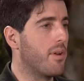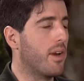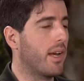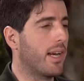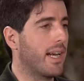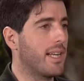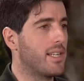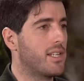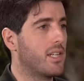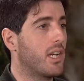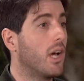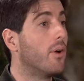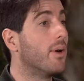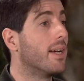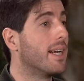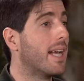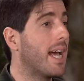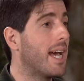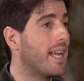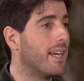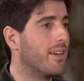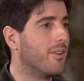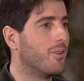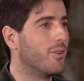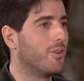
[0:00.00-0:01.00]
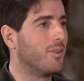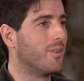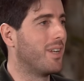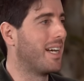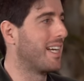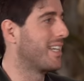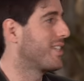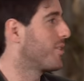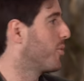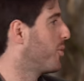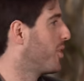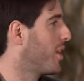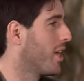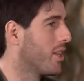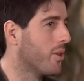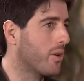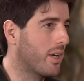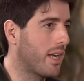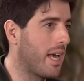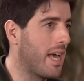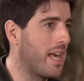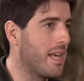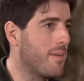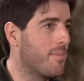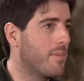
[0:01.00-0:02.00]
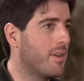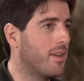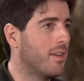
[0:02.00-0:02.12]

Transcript: and I get to go again, or like do another game.